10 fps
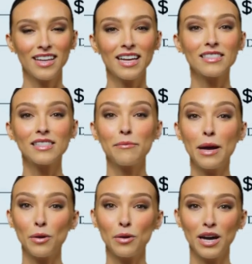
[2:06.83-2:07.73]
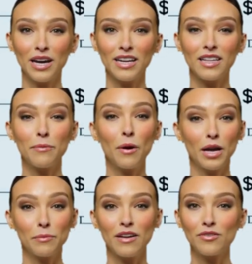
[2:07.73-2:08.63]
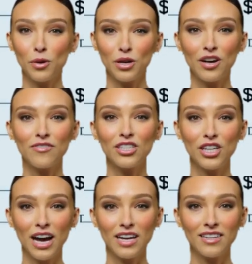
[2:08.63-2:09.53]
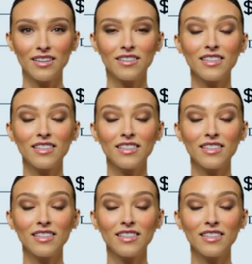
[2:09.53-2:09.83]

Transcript: It's the memo line in the bottom left corner of the check.